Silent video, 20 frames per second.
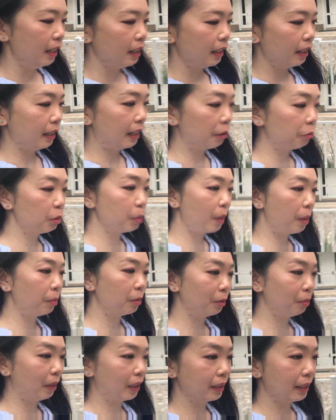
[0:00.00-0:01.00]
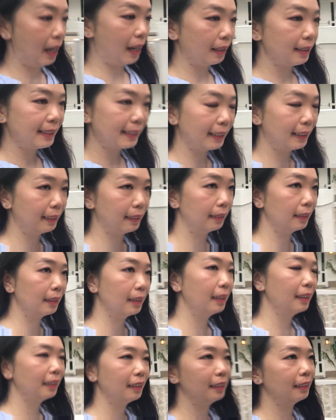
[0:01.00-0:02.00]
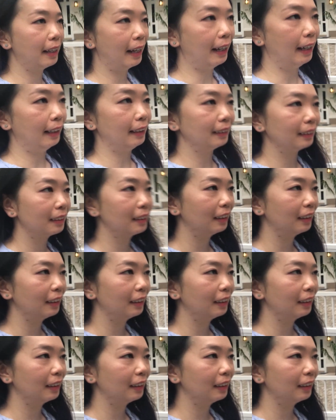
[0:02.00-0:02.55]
And I remember my dad saying that,